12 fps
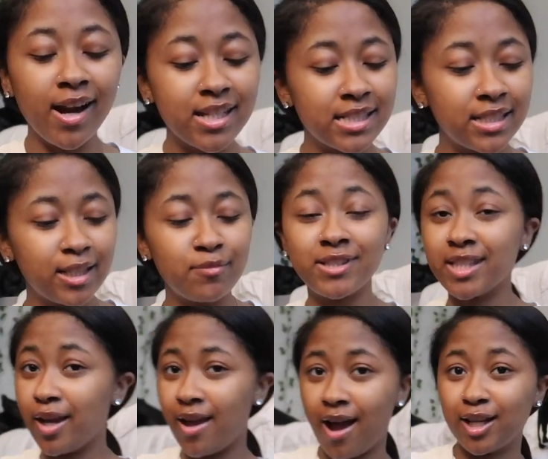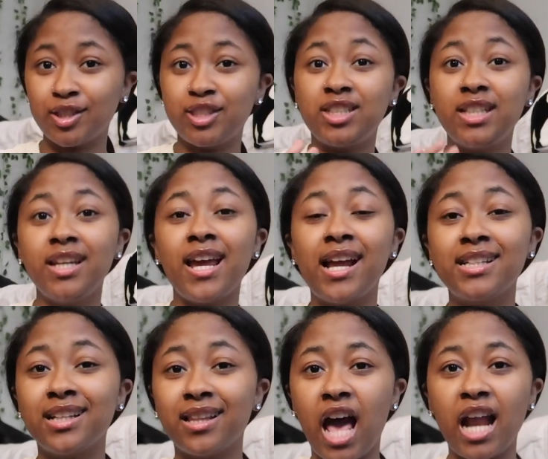Honestly, let me tell y'all, Shein has
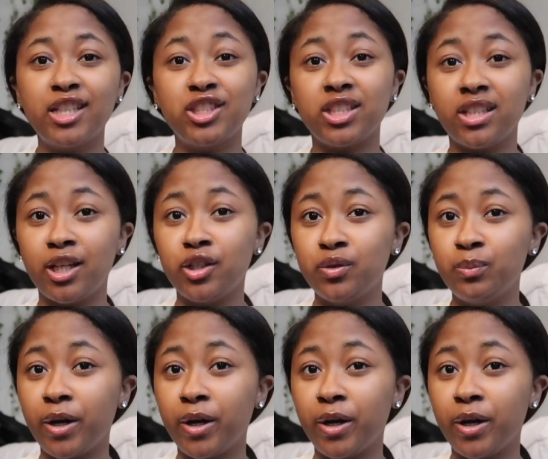a lot of Chanel